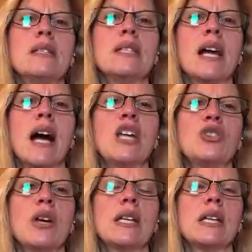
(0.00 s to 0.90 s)

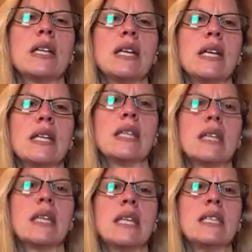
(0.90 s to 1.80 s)
dehydrated
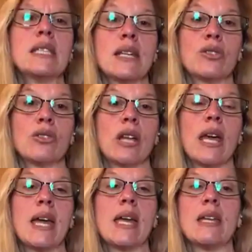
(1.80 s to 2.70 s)
in the desert
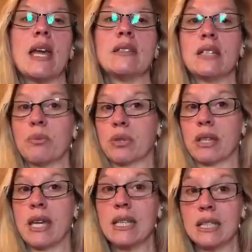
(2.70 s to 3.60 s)
and ended up with
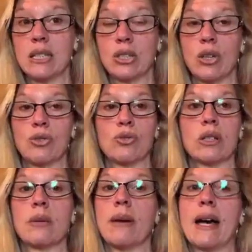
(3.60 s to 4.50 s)
kidney stones
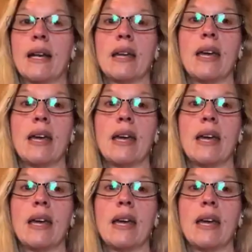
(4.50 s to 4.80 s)
really bad.